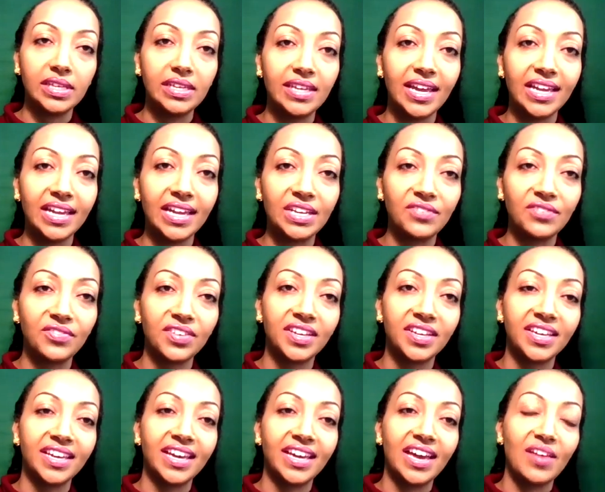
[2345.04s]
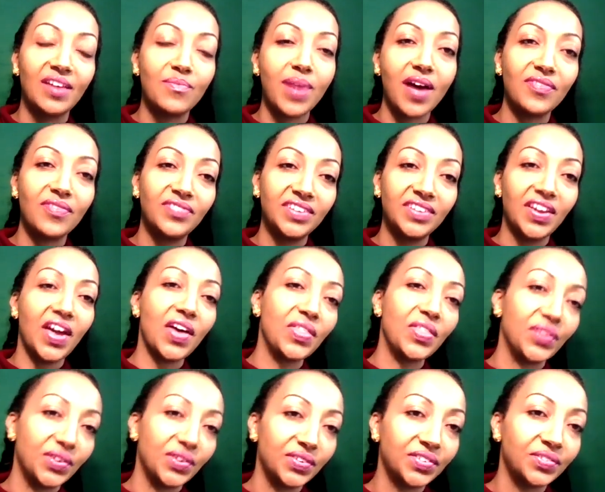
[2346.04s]
negative about the
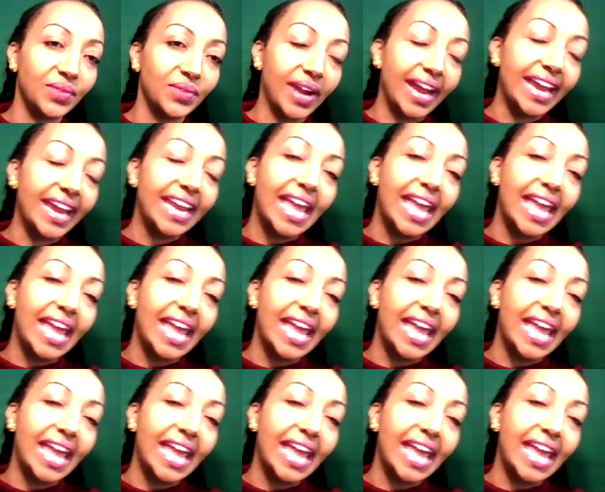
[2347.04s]
other, right?